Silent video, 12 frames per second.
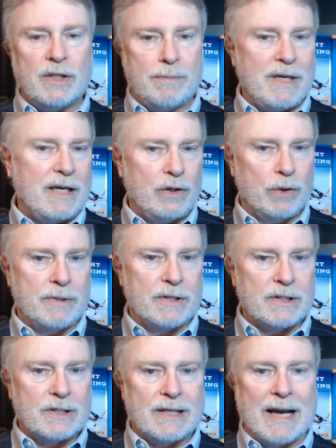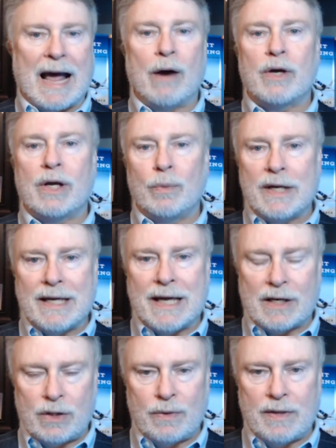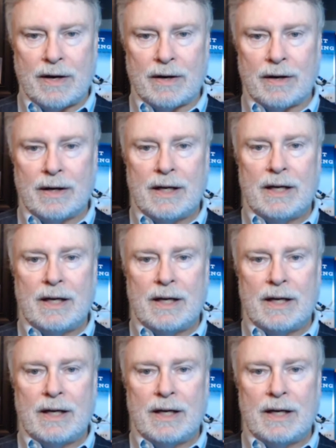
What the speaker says: to be in your business? And how can we get you there?